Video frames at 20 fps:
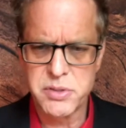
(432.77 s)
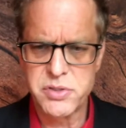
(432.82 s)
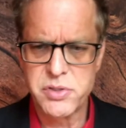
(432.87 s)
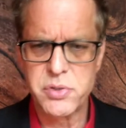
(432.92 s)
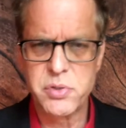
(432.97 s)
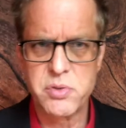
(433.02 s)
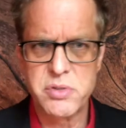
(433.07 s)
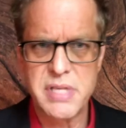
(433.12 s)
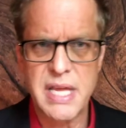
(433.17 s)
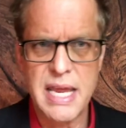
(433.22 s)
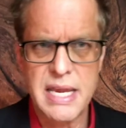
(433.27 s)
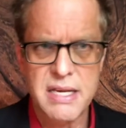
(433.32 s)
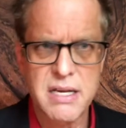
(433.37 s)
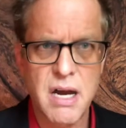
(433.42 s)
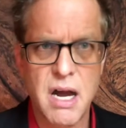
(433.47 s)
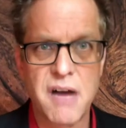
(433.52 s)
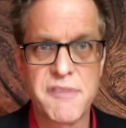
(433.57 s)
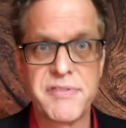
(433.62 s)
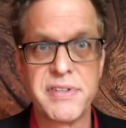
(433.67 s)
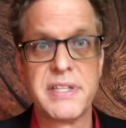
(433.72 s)
to take
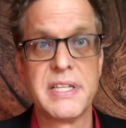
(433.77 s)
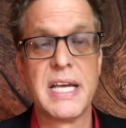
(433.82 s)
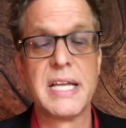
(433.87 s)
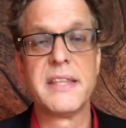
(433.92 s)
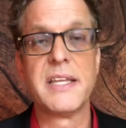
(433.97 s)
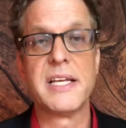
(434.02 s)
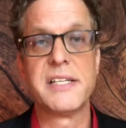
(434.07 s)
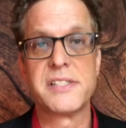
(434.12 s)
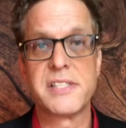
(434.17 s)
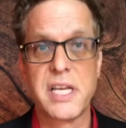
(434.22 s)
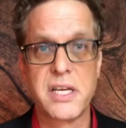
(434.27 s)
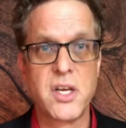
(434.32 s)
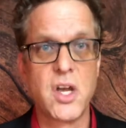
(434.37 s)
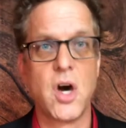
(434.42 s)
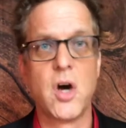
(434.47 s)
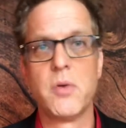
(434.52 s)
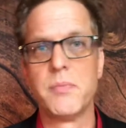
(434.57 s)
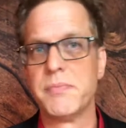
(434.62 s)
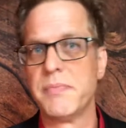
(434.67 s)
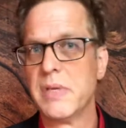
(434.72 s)
off, and then they'd say,
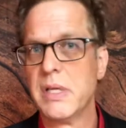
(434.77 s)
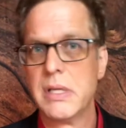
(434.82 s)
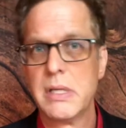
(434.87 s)
"No,